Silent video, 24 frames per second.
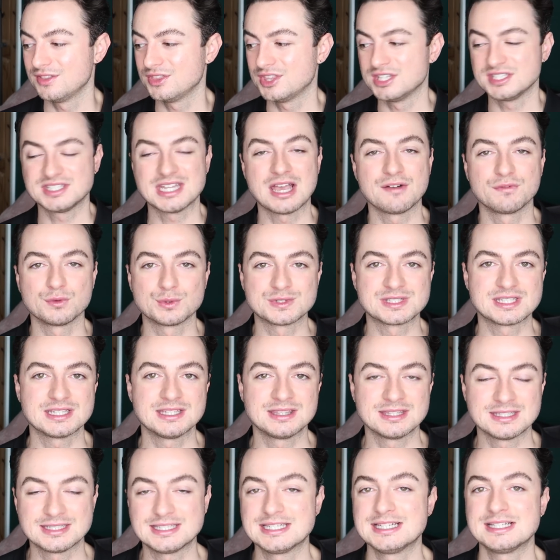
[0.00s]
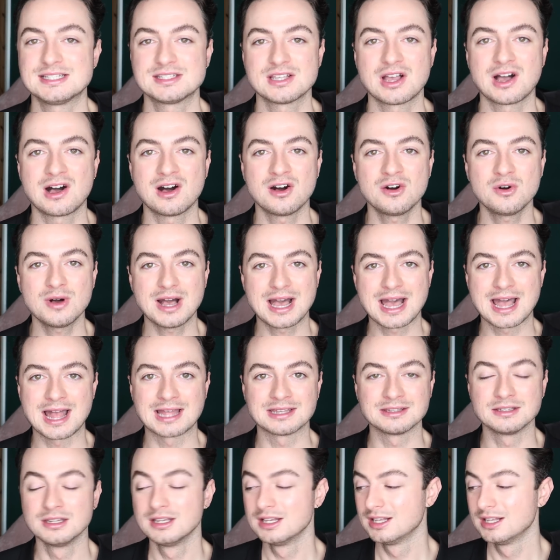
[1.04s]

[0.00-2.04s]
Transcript: the devil is in the detail, and